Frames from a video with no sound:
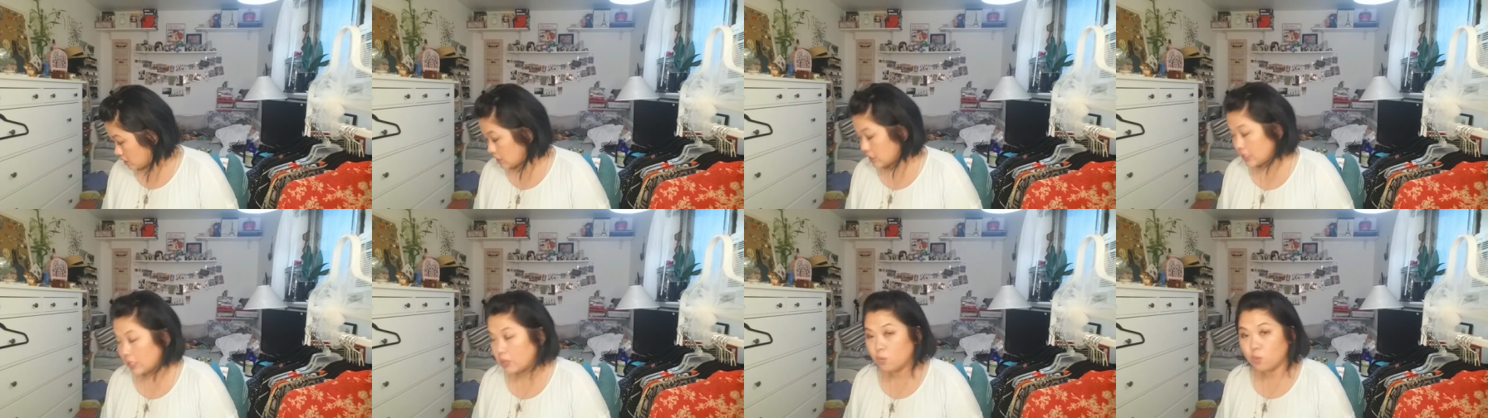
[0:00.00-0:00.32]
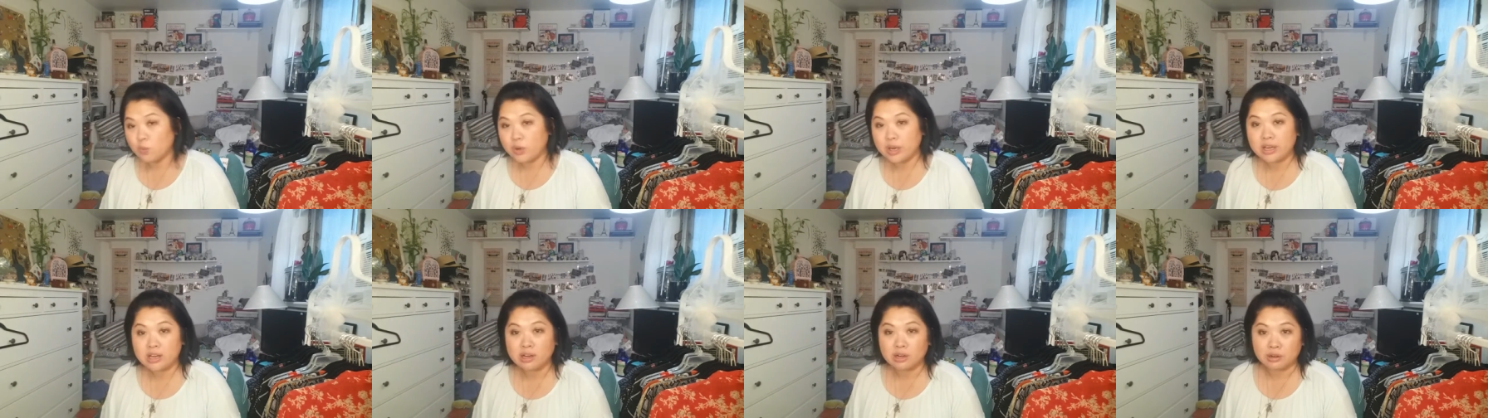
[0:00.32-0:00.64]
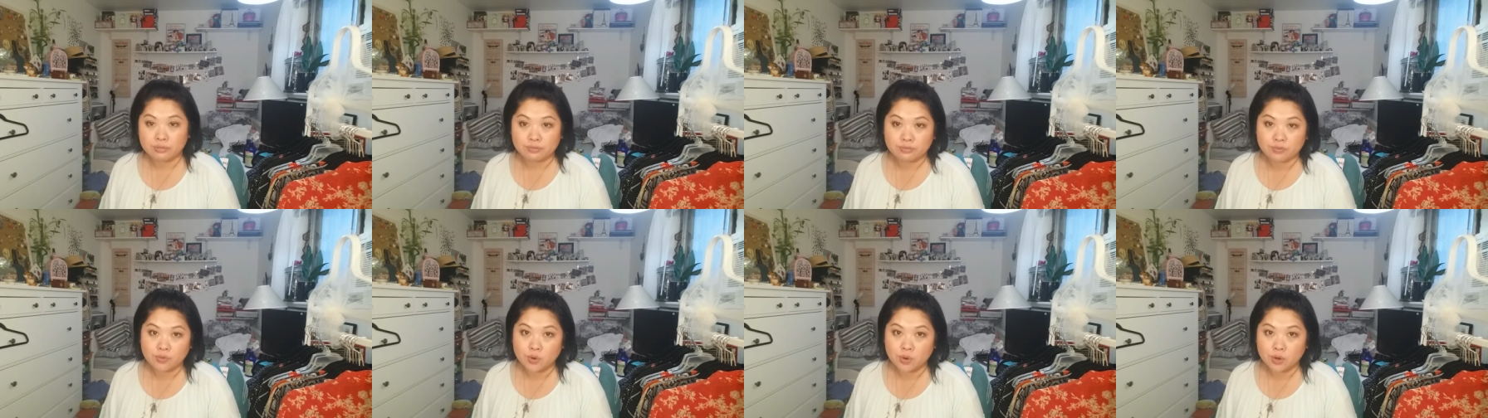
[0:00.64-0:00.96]
some way or
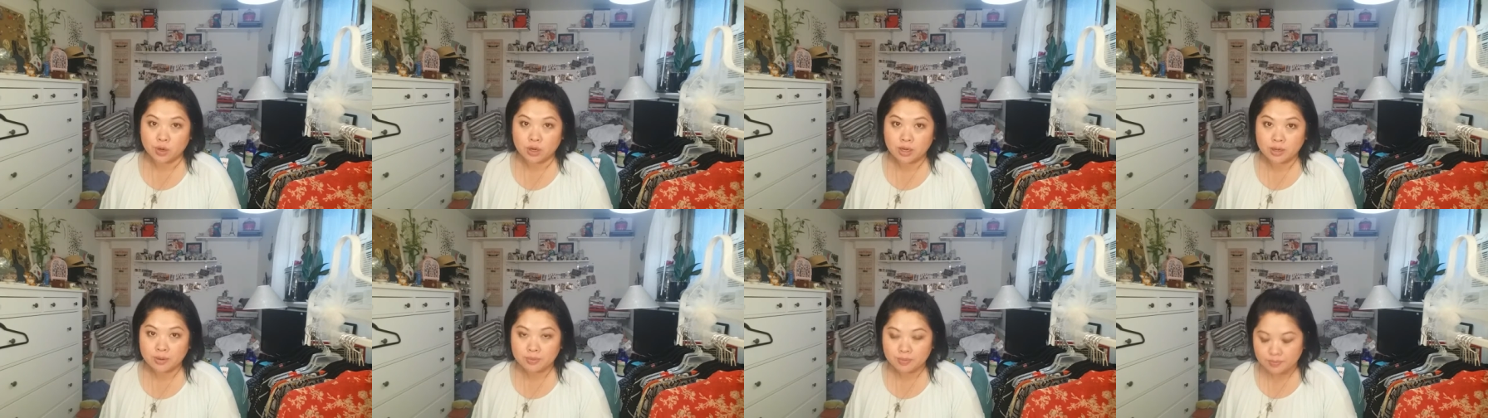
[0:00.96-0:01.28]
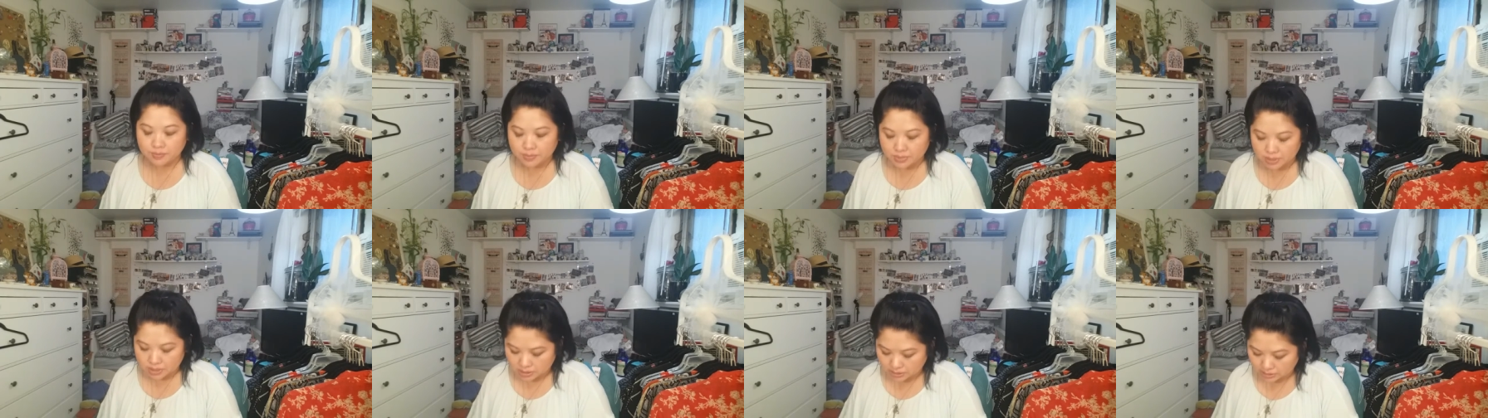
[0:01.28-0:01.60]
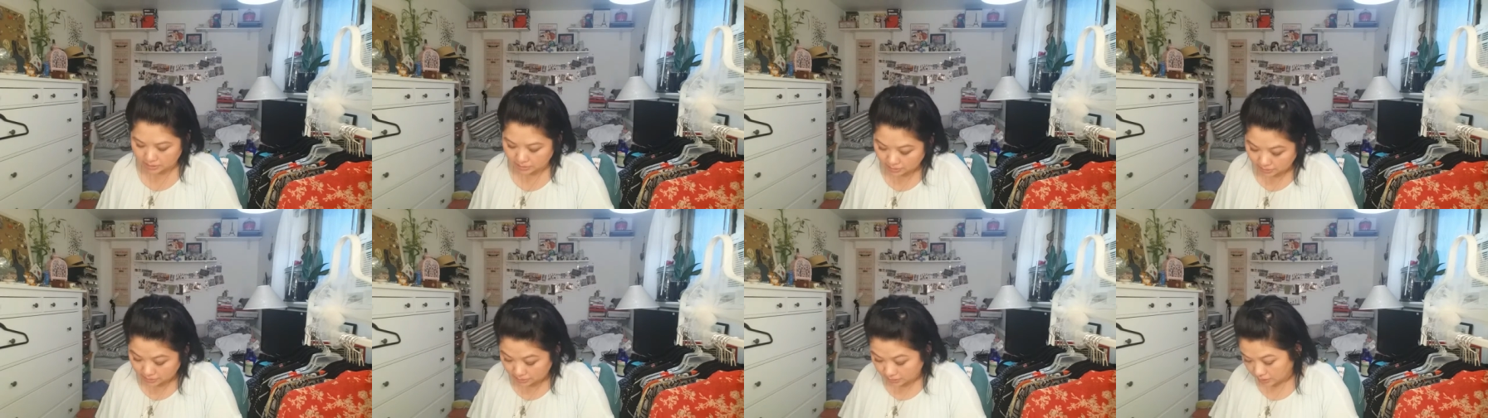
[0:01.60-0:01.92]
forms.
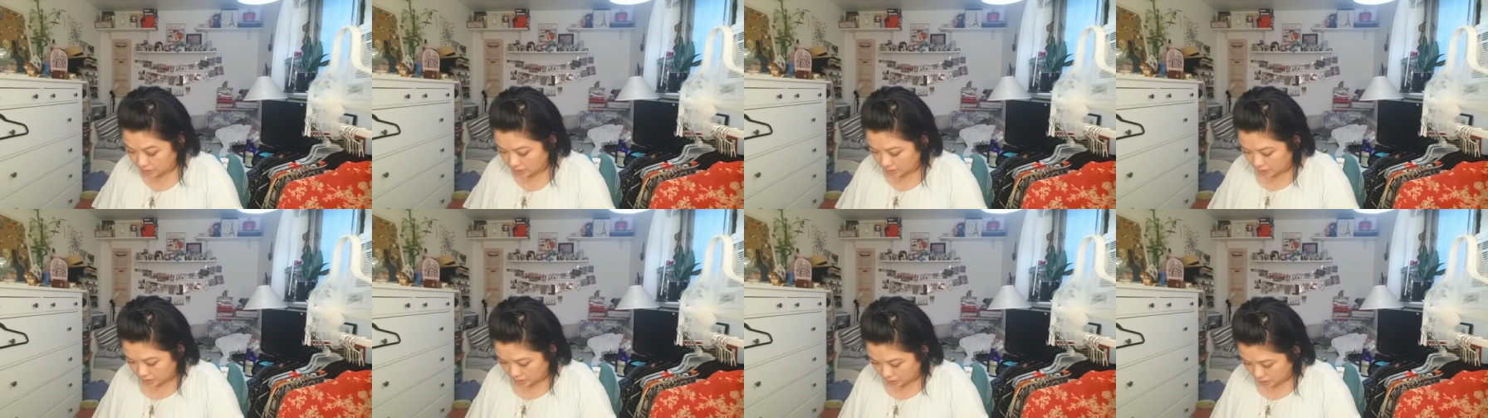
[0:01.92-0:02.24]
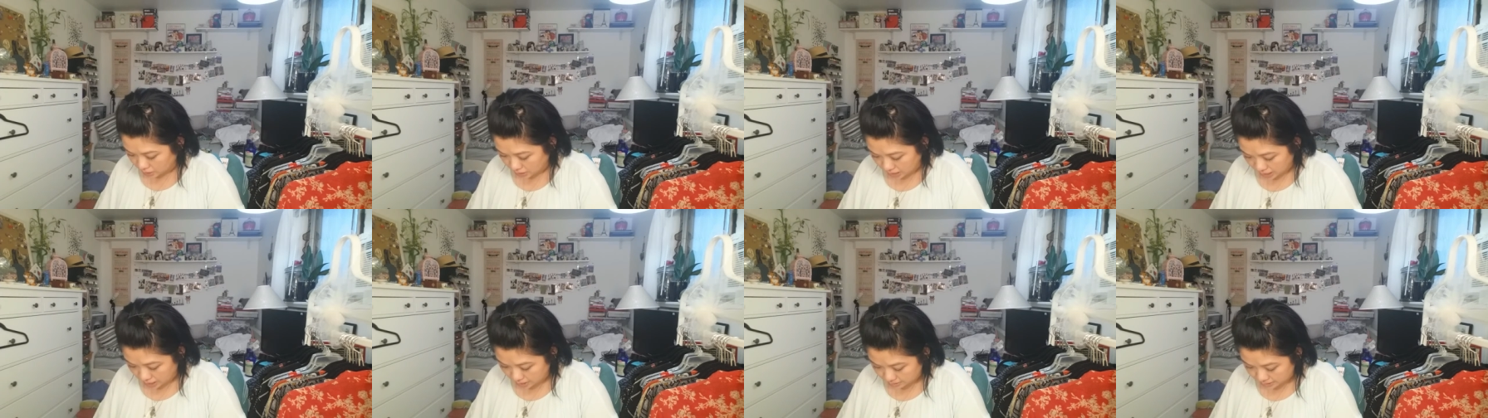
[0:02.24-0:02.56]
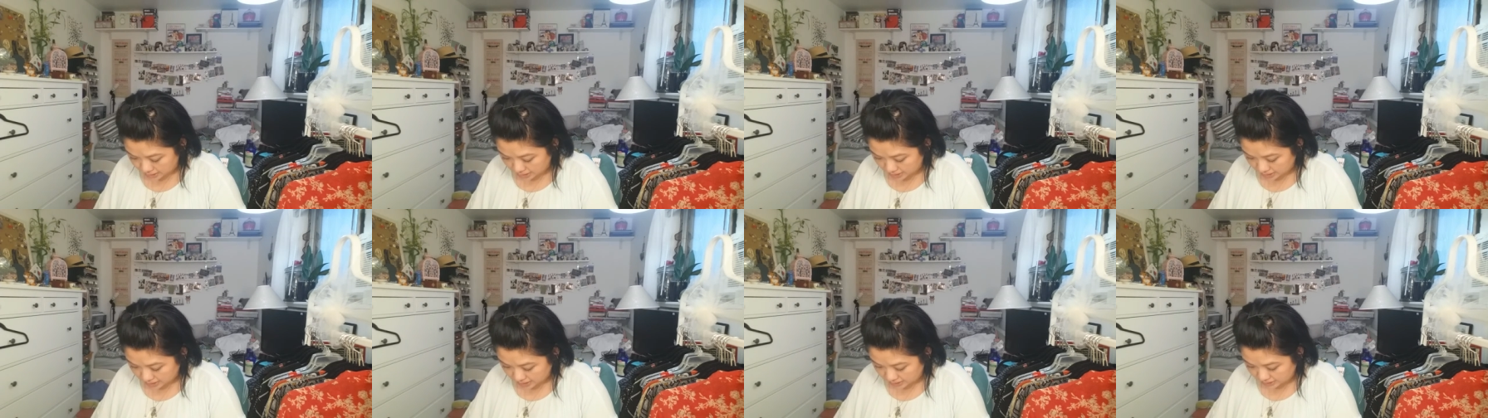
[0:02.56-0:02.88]
I don't know how I'm
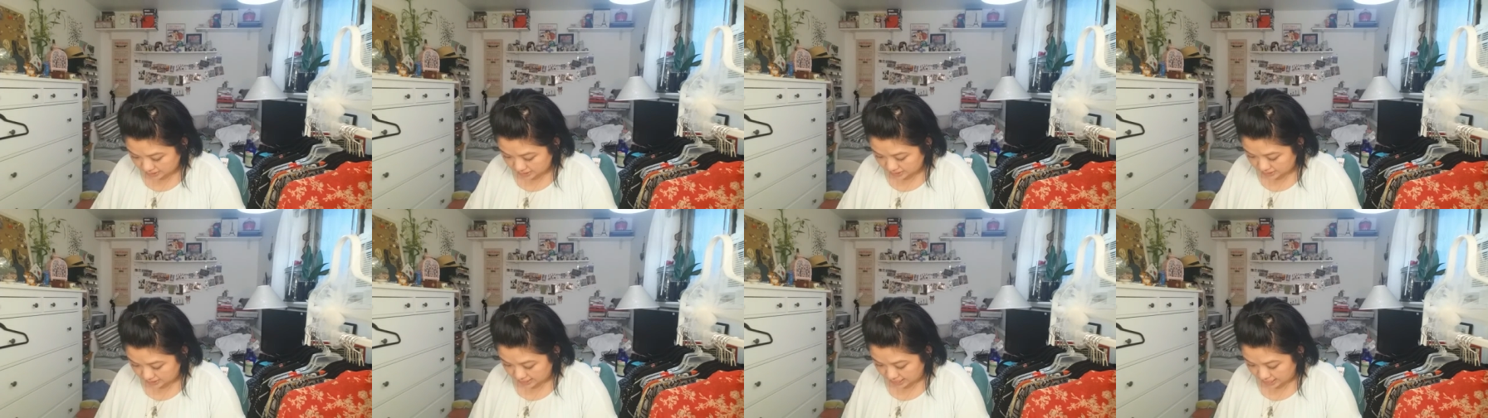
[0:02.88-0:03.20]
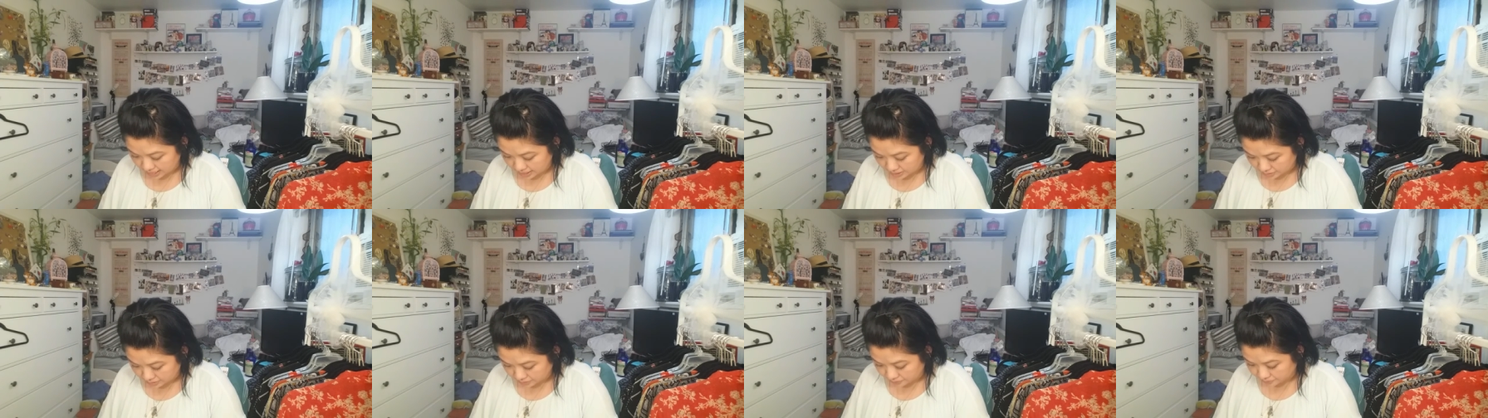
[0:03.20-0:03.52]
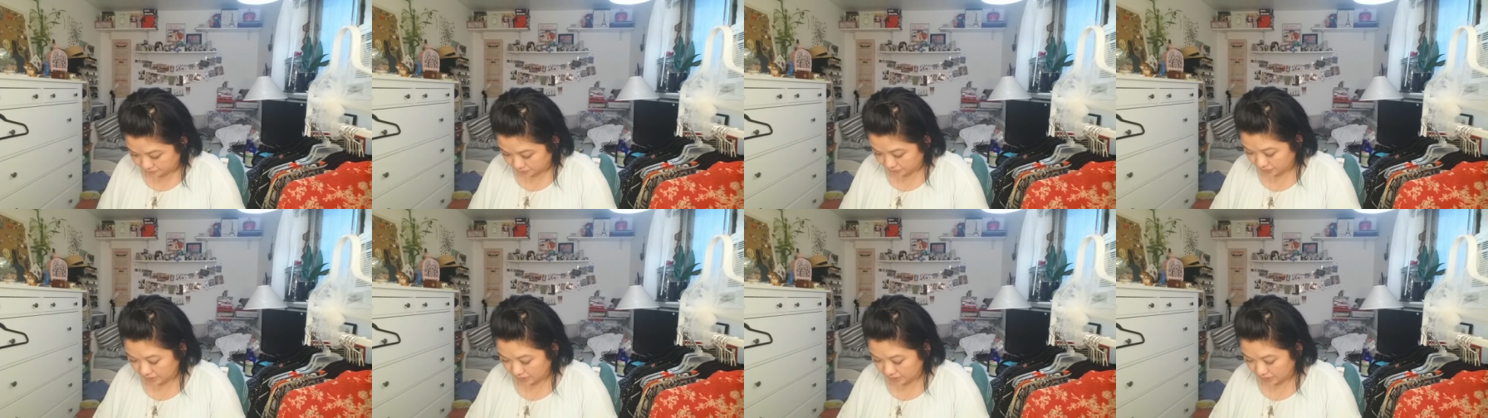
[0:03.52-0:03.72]
going to cut this down.